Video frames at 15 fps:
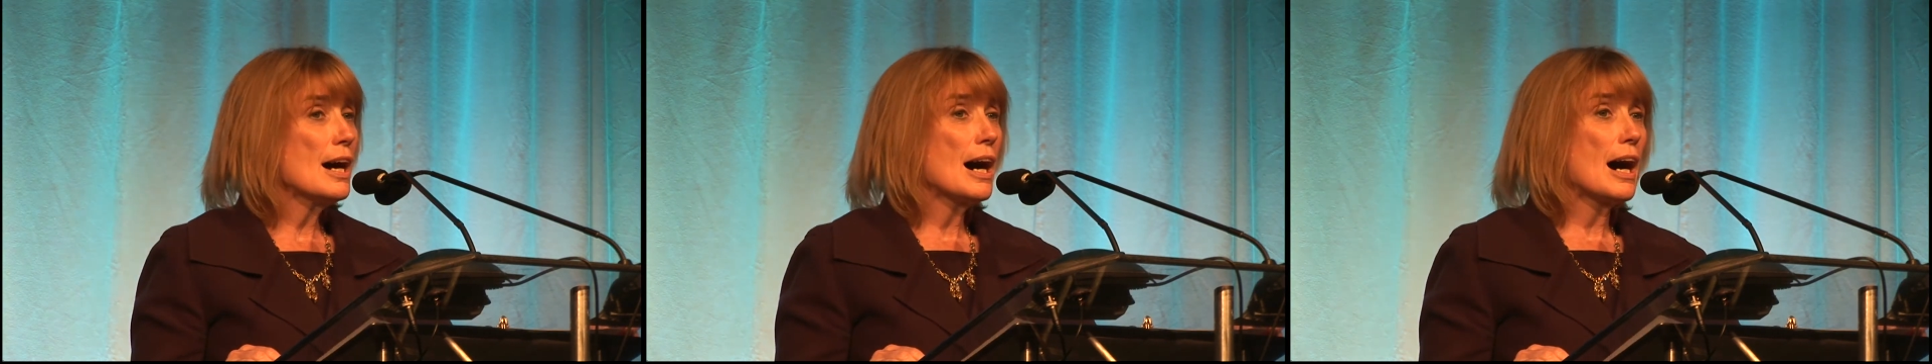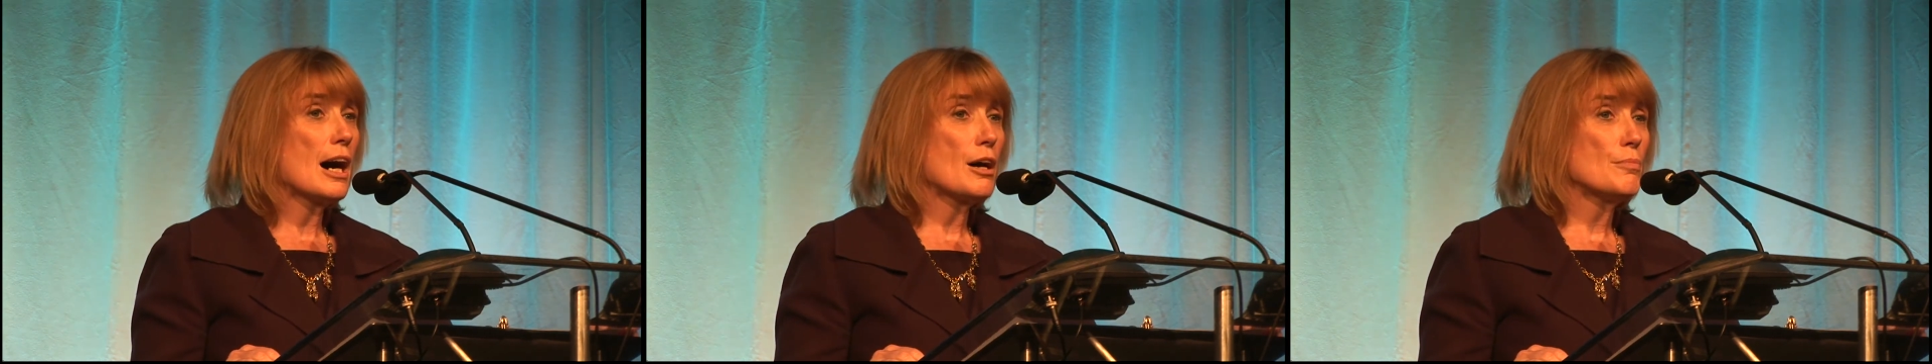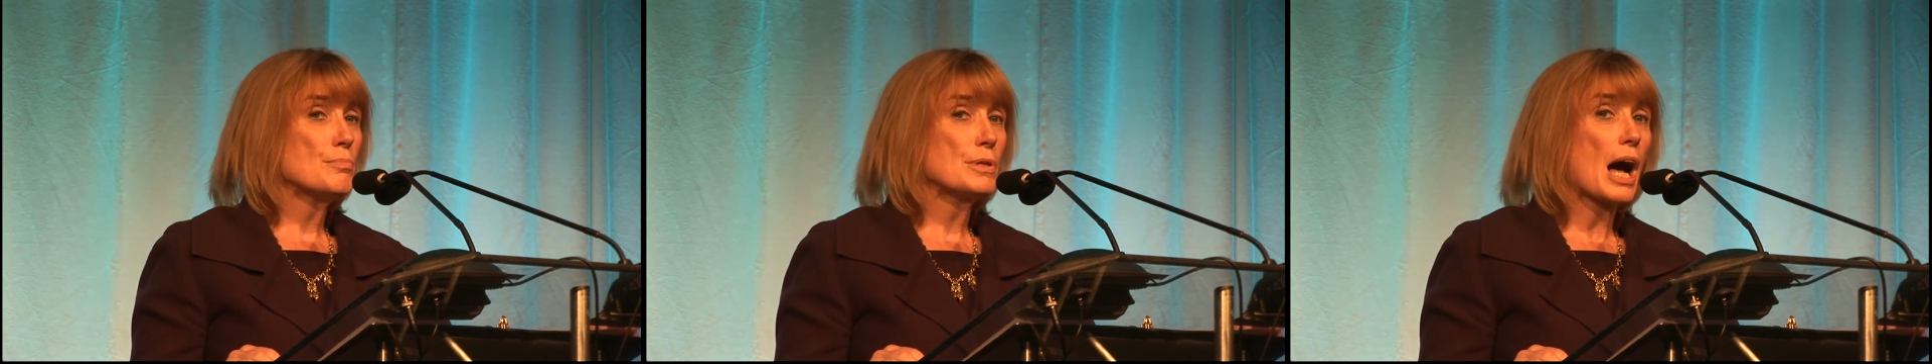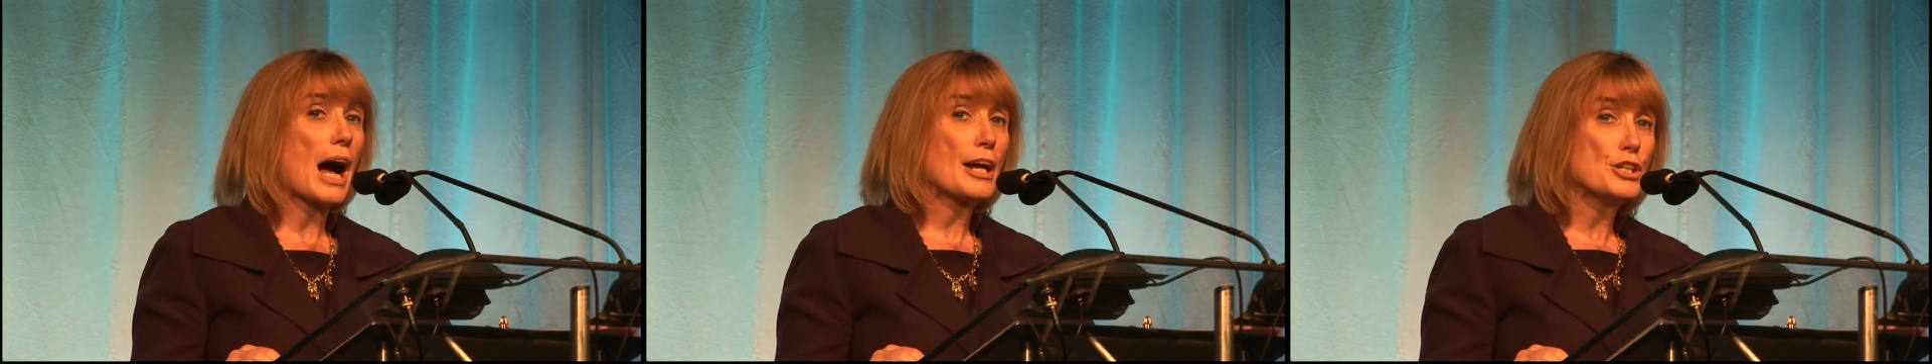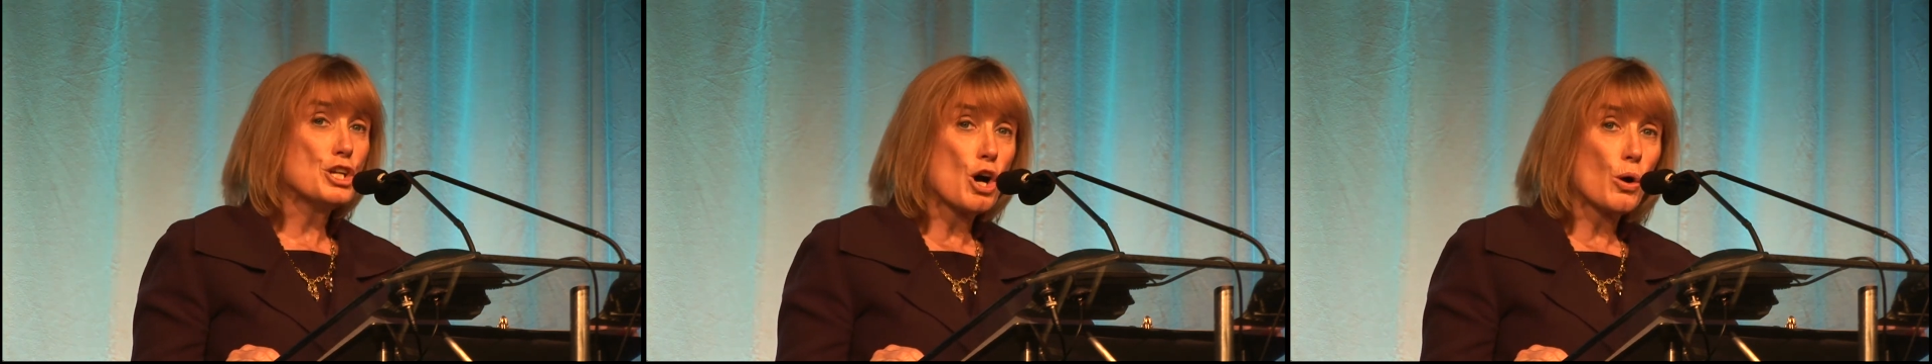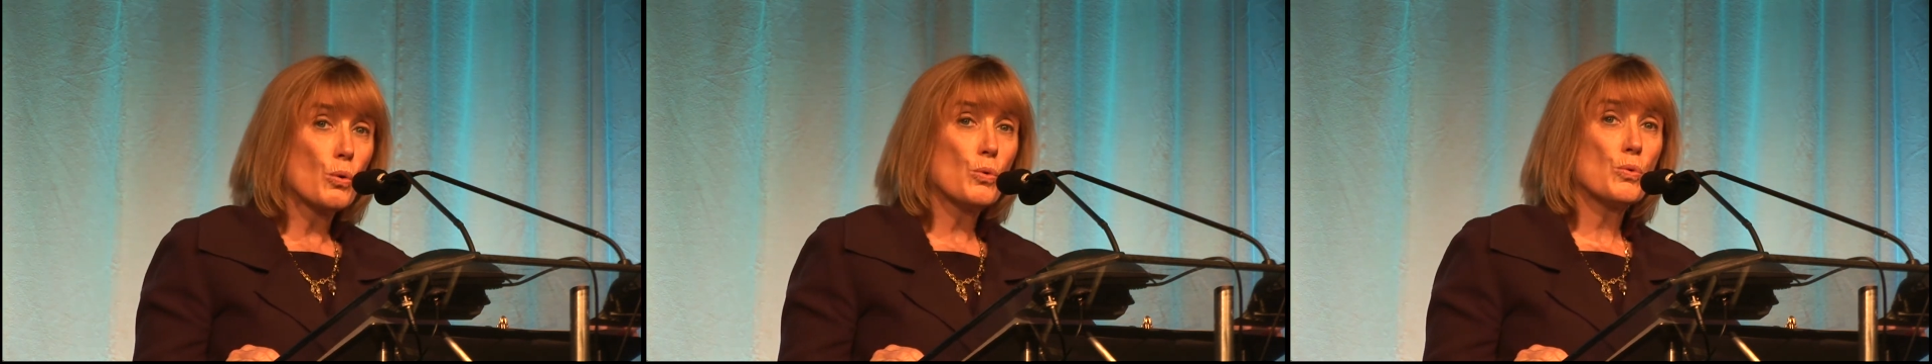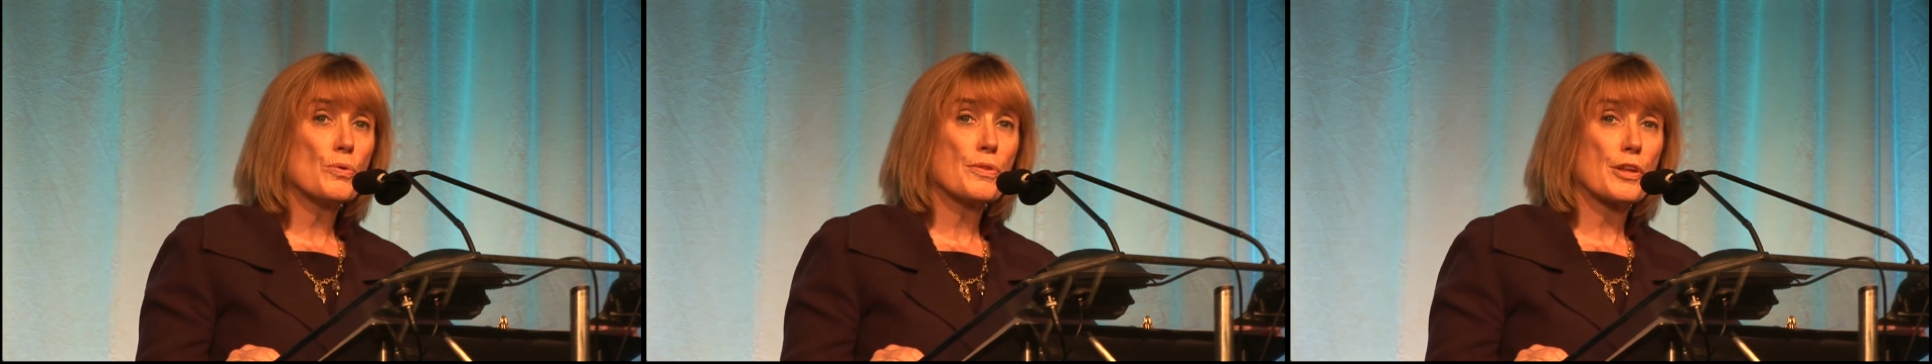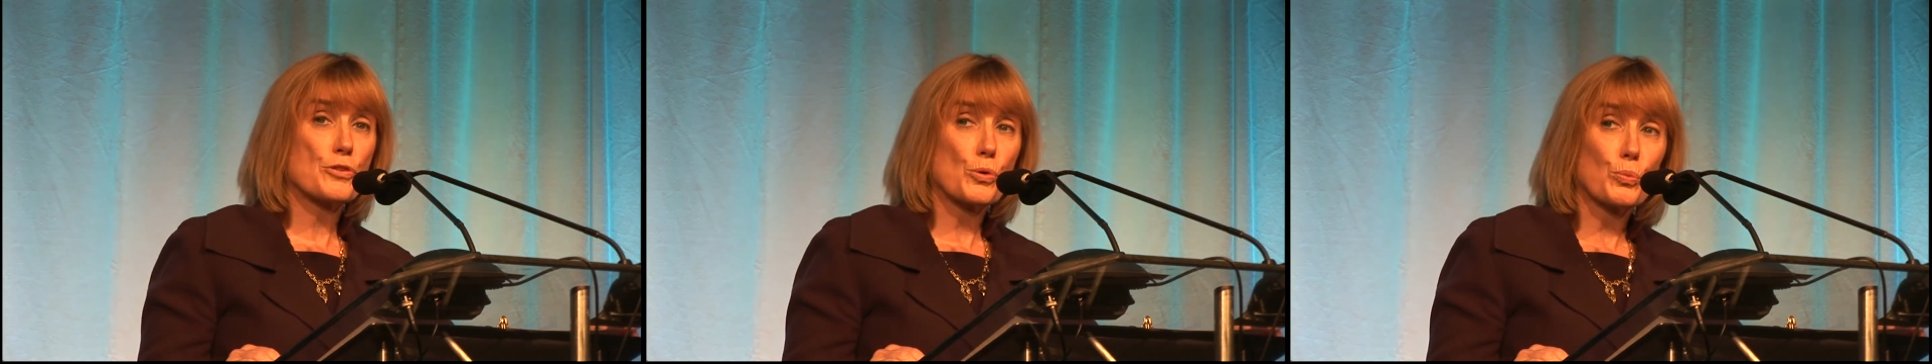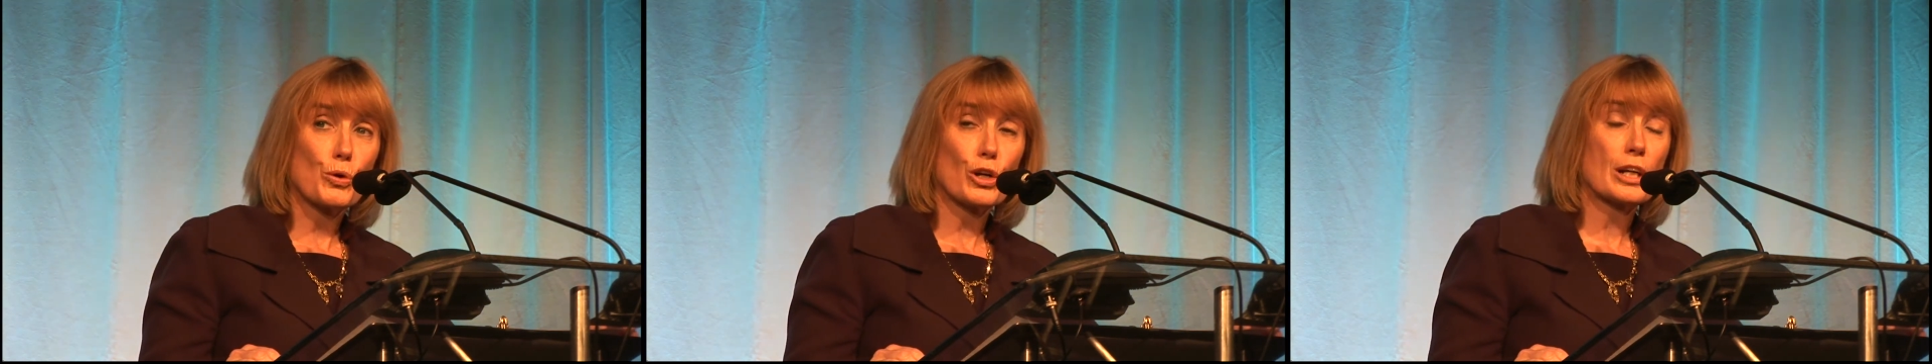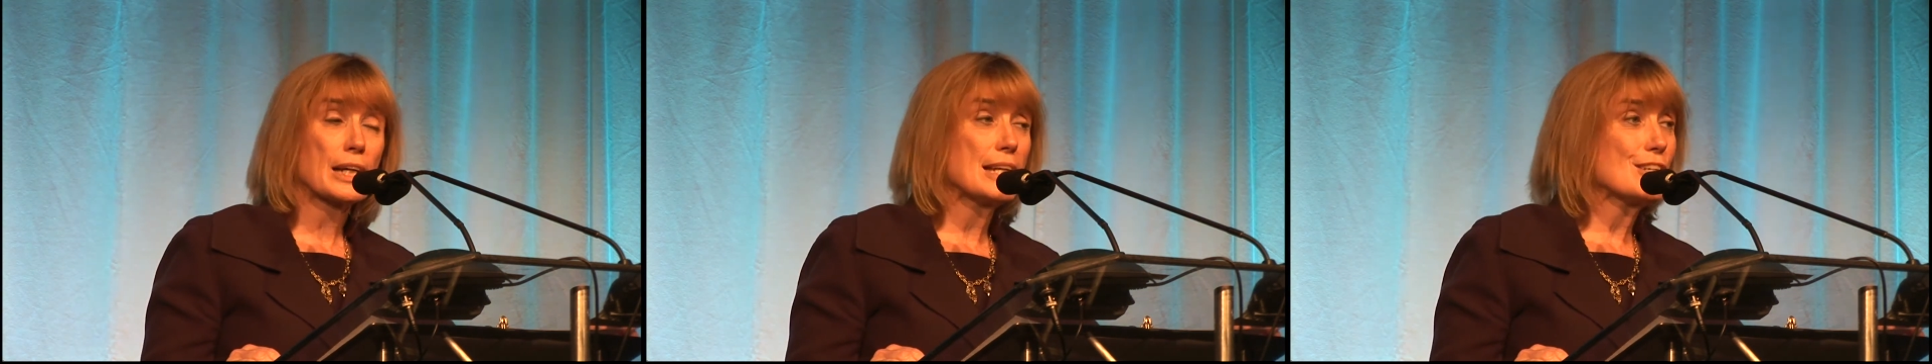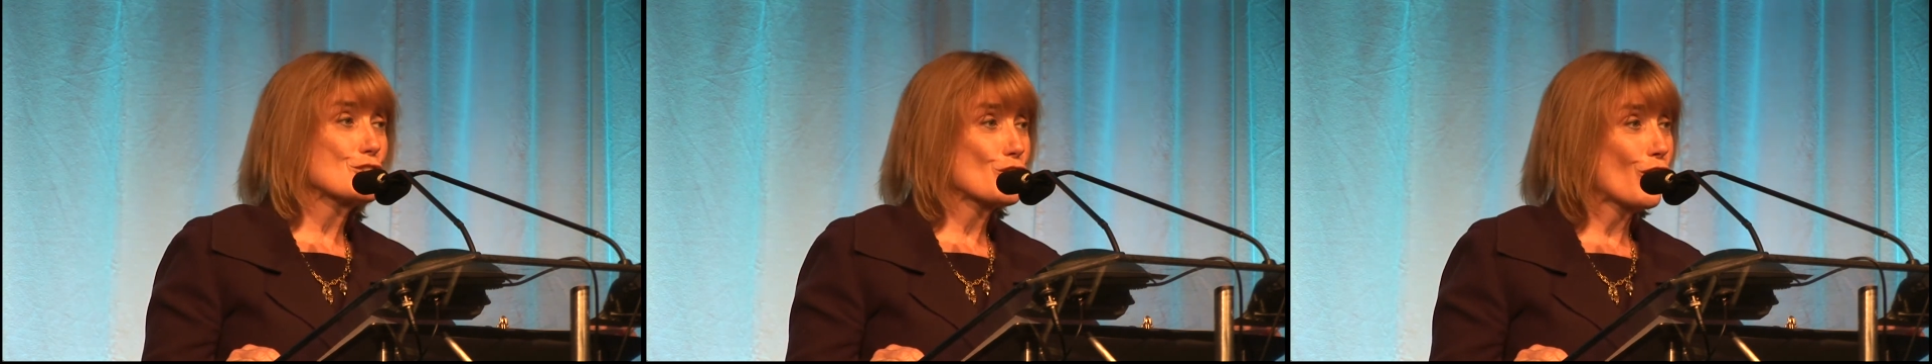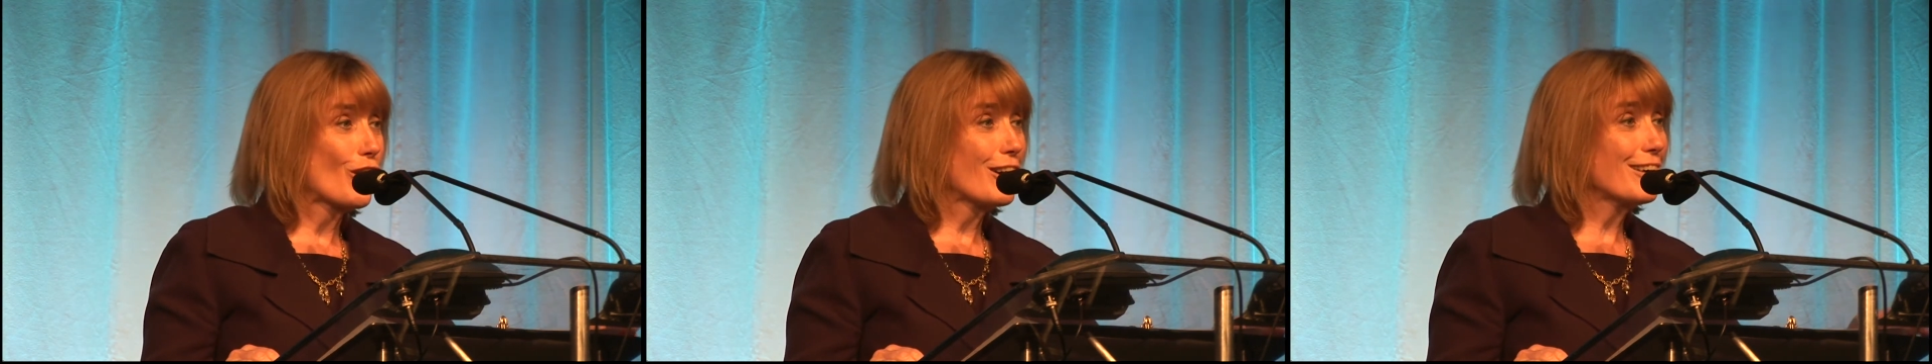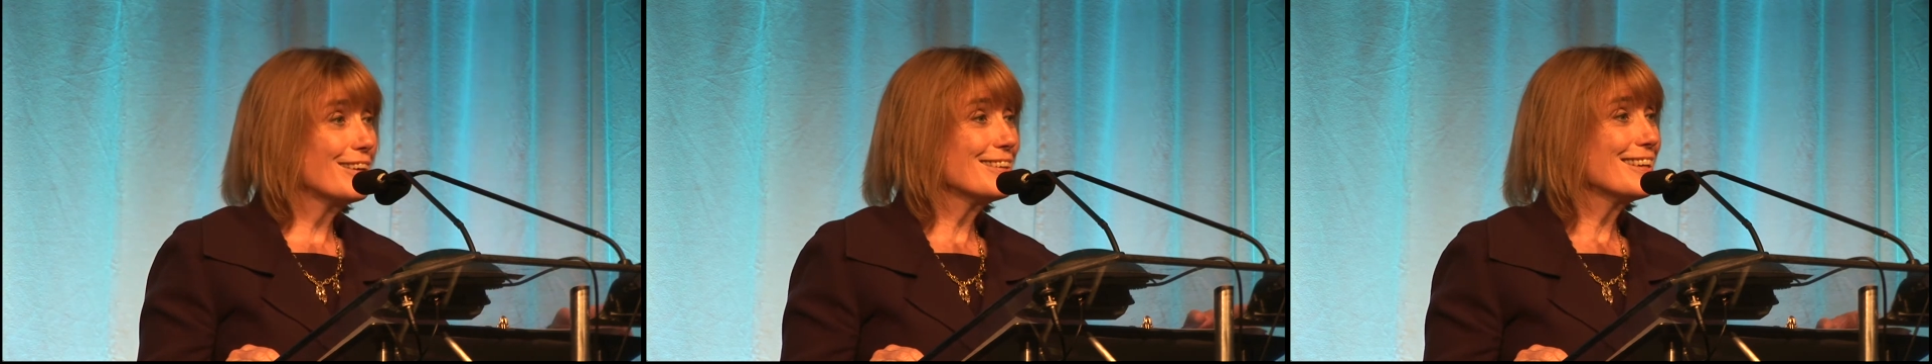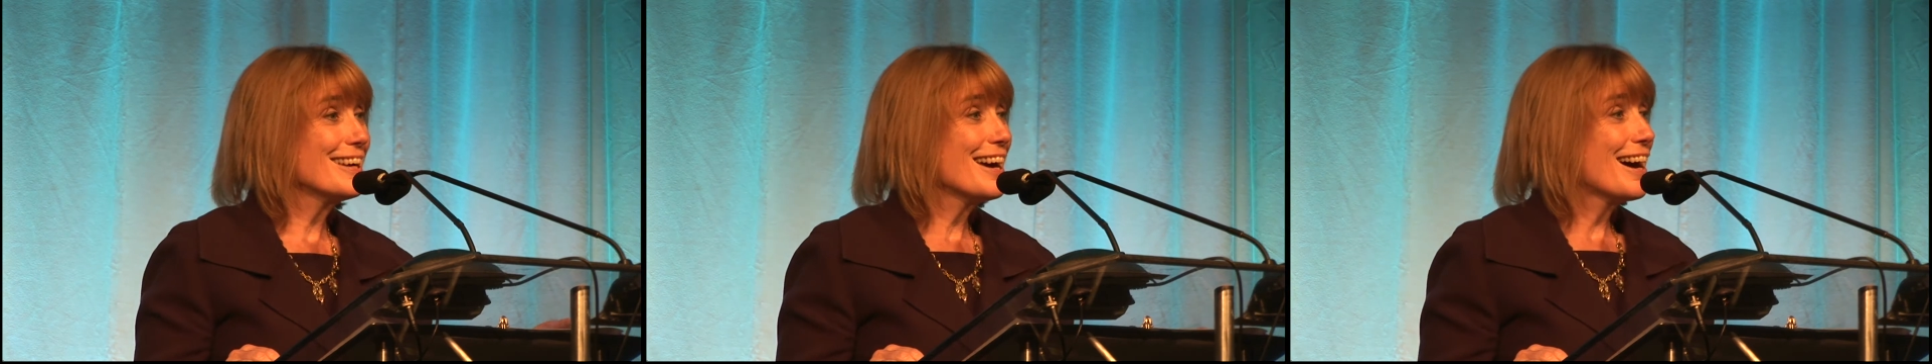I know that the work is hard.